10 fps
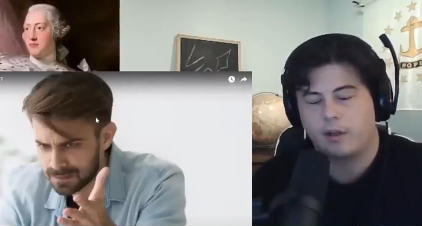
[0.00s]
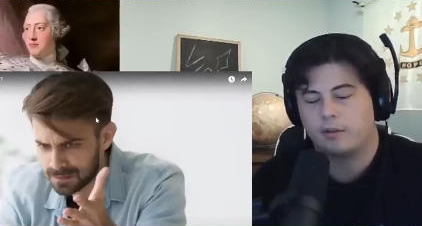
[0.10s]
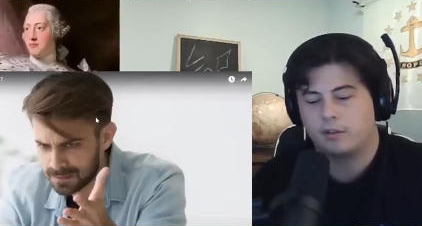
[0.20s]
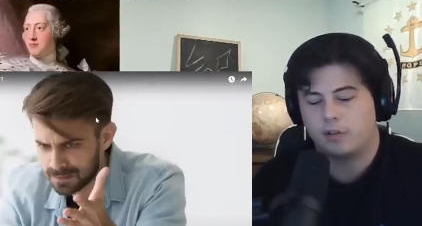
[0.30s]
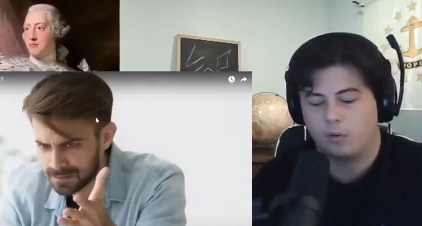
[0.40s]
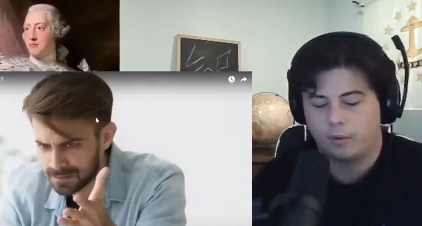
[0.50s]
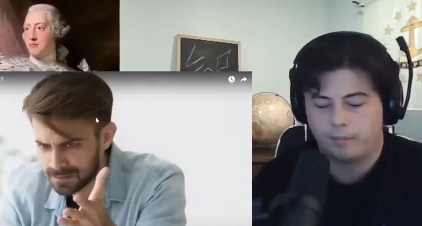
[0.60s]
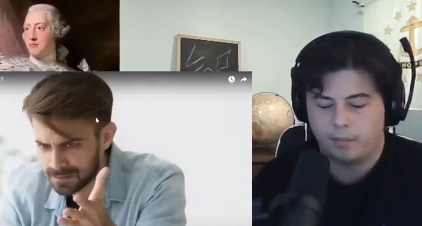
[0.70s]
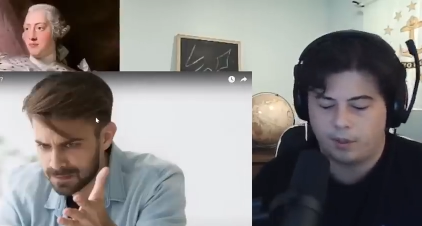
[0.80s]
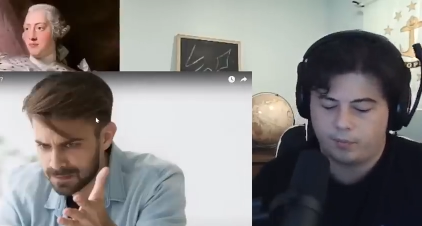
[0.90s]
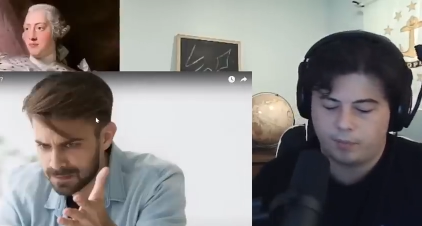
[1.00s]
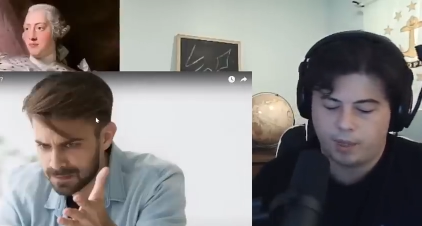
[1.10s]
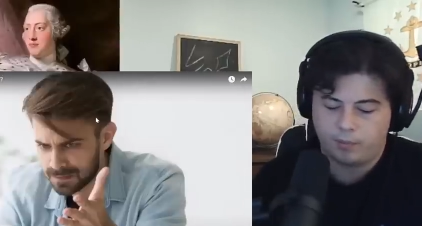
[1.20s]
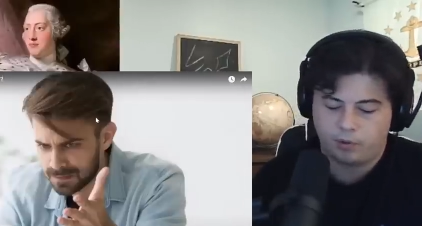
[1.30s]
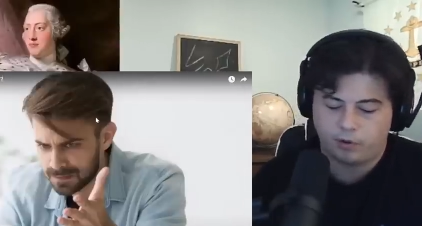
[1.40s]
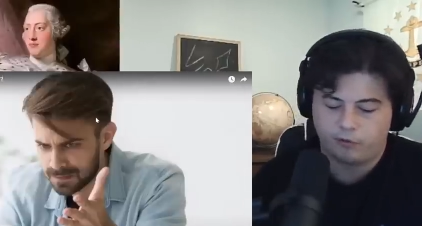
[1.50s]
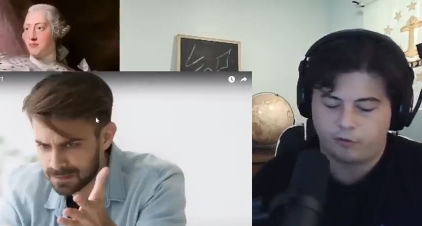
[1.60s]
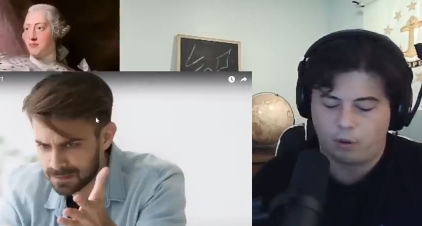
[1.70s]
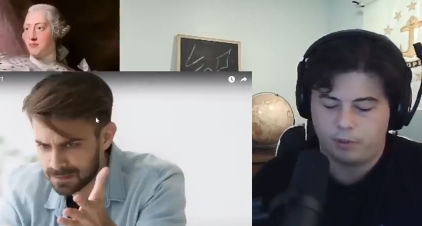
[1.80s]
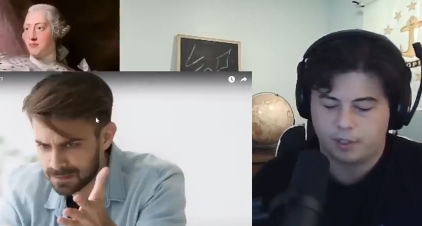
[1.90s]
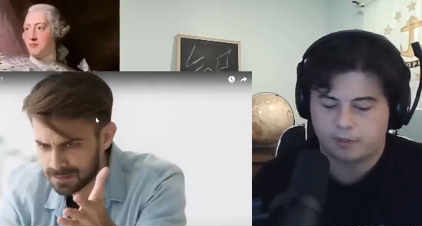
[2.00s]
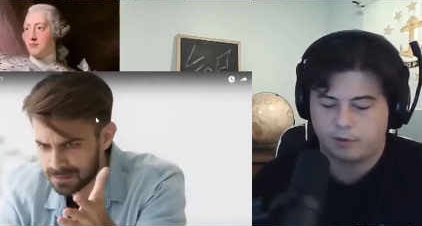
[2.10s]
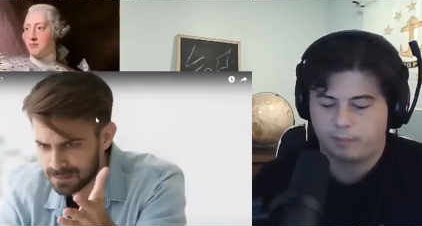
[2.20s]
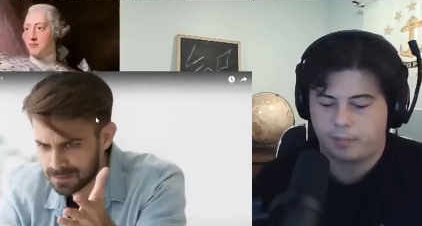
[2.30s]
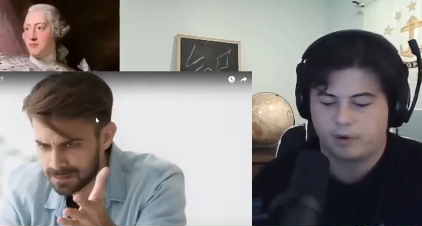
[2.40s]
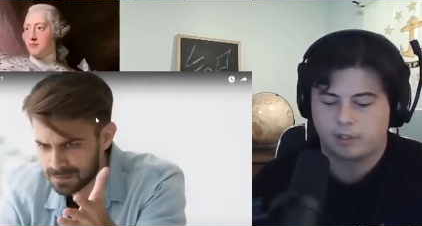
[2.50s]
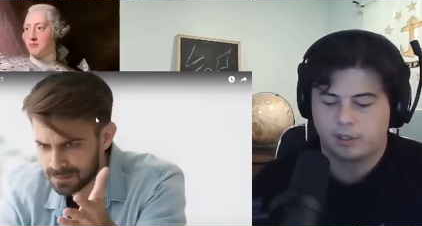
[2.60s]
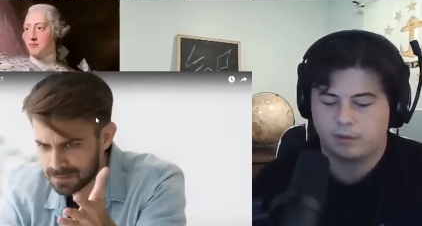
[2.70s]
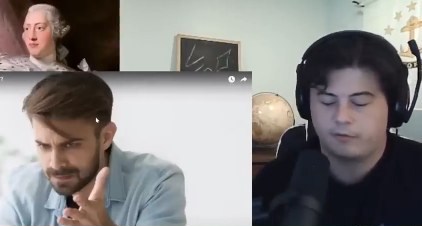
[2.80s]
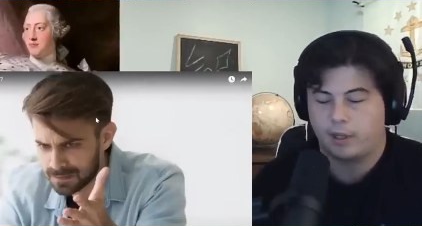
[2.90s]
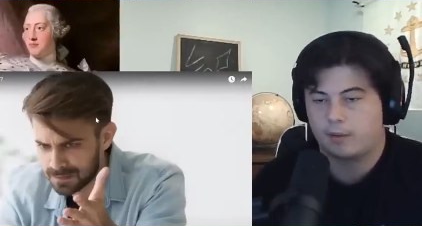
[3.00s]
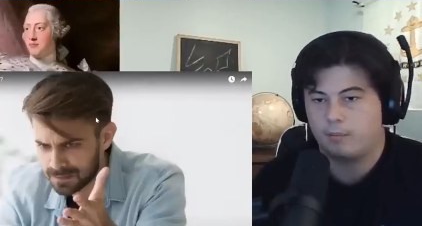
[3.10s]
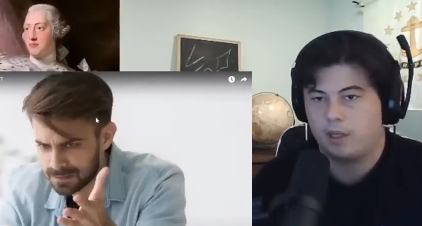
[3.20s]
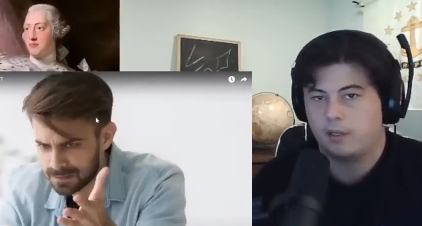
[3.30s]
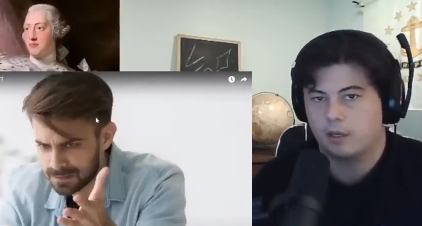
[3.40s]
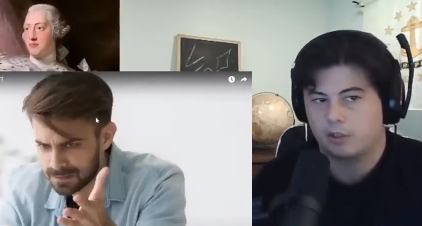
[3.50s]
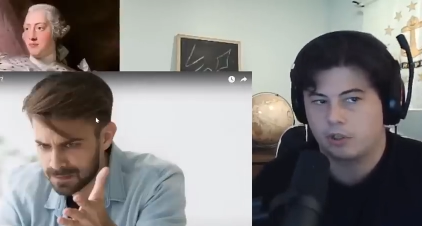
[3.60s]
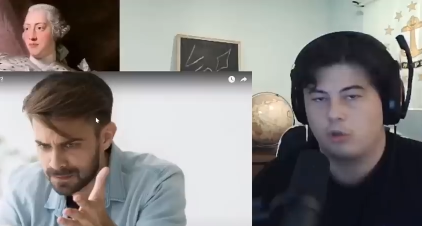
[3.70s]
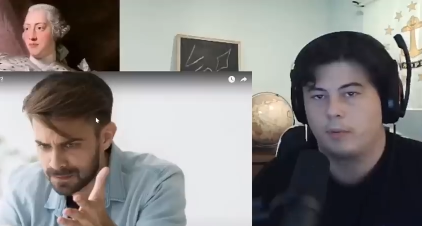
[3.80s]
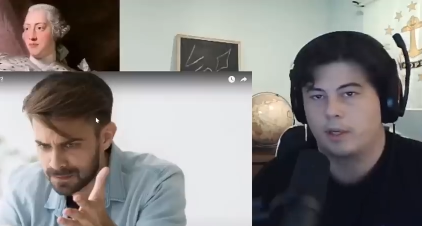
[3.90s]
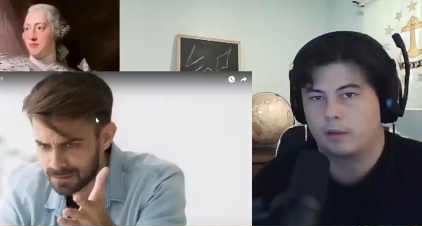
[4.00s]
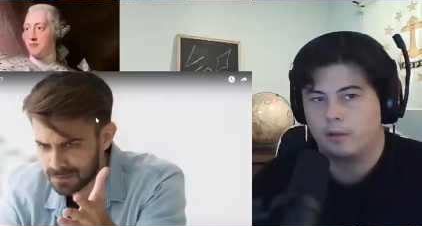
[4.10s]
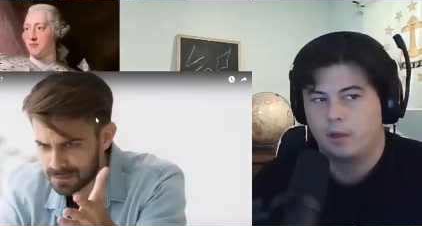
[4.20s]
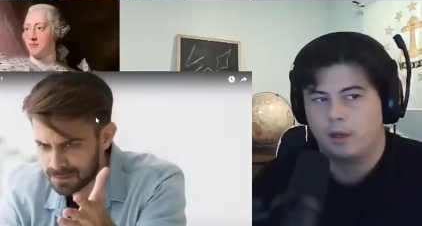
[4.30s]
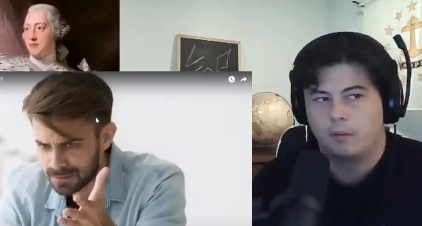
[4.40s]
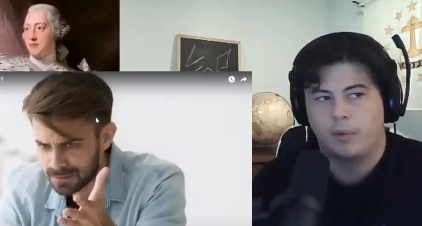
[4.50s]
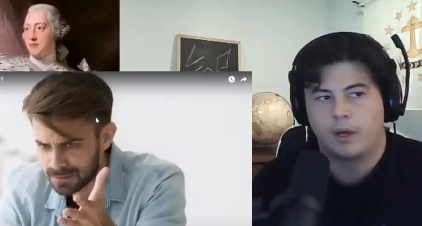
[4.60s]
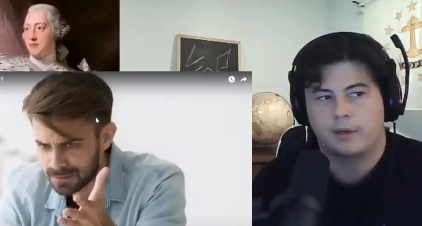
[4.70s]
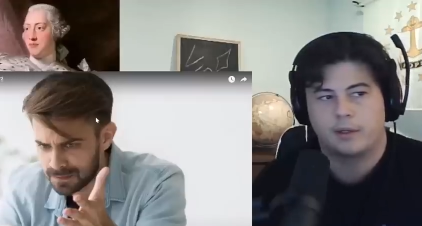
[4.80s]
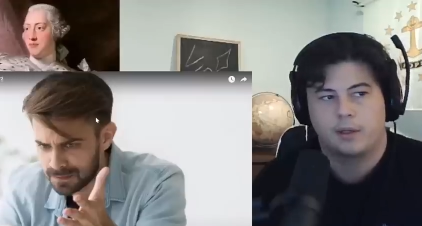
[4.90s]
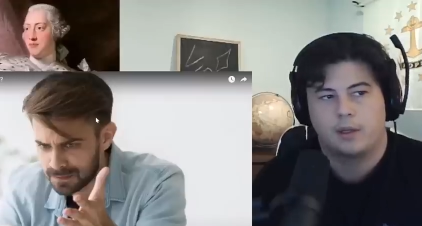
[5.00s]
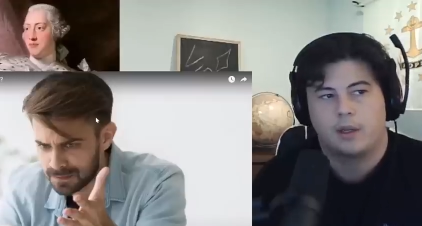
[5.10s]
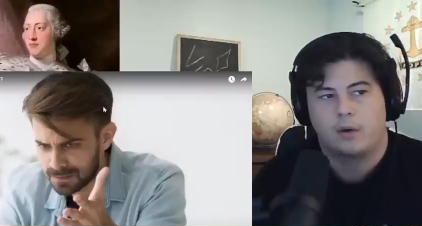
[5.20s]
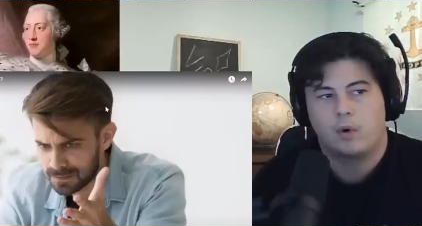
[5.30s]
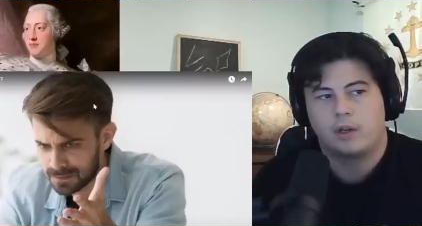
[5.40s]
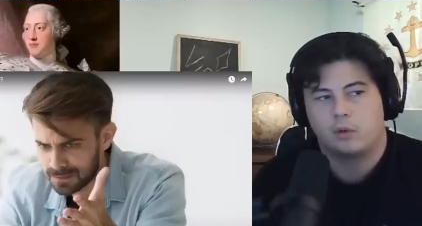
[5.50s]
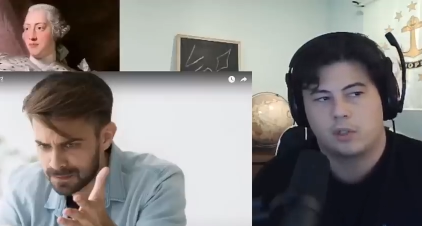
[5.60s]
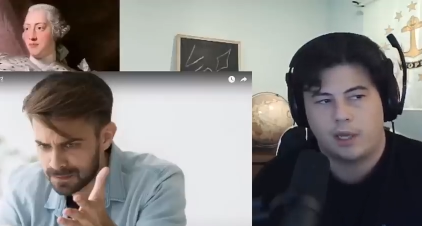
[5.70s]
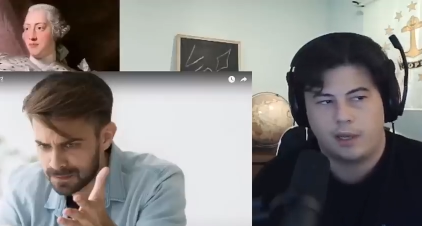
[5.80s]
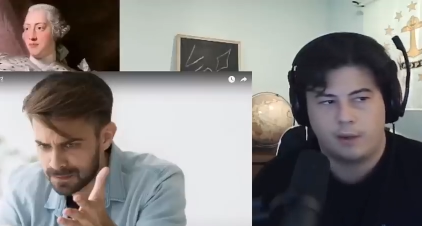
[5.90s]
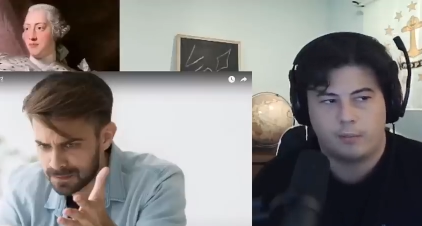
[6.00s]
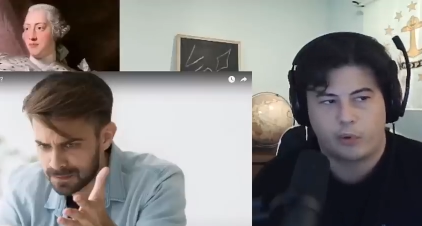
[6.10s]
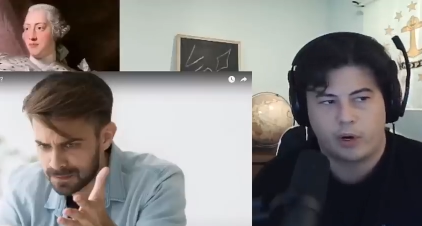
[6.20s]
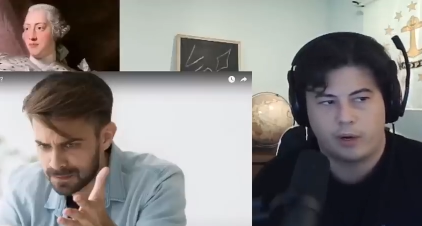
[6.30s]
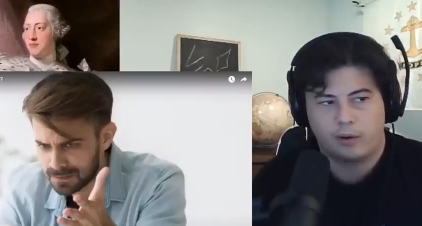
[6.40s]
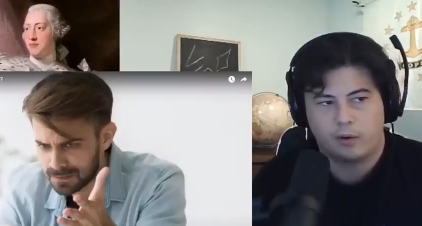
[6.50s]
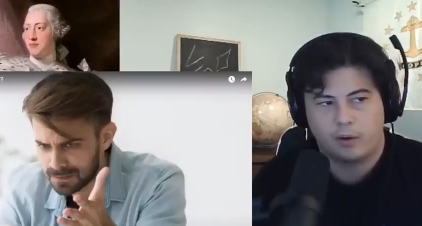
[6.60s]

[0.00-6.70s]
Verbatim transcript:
Speaker 1: Uh, so maybe you can fault this for the person like me assuming, but when you say Britain,